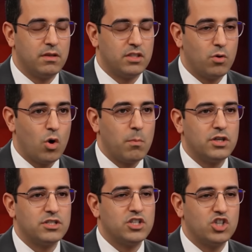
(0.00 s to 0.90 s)
The
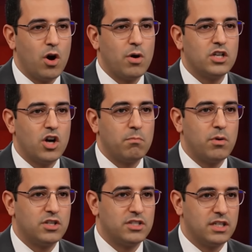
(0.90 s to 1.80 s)
robbers, showing no
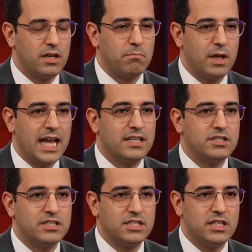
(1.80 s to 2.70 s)
mercy, began to
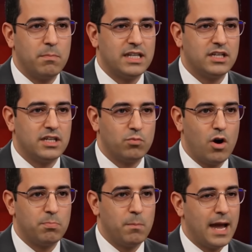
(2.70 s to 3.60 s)
systematically
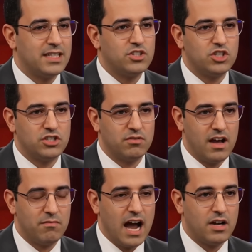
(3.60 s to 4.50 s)
rob the passengers of their
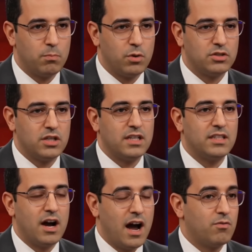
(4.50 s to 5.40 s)
valuables,
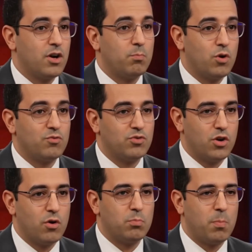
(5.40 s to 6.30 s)
their every move
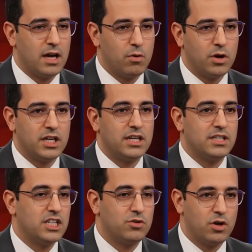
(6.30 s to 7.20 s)
fueled by greed and
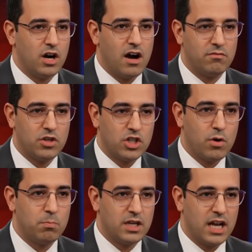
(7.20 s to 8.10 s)
disregard for
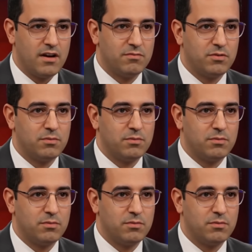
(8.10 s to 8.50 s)
human life.